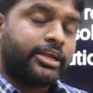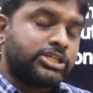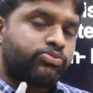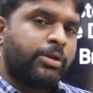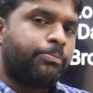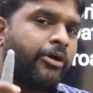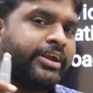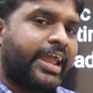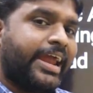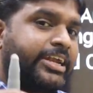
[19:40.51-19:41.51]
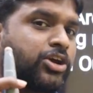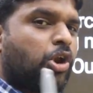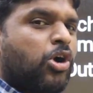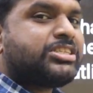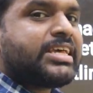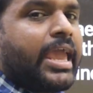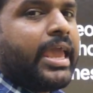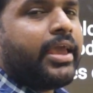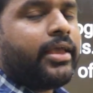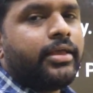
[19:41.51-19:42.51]
that is 1.8 clause
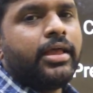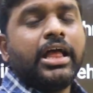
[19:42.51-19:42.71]
A,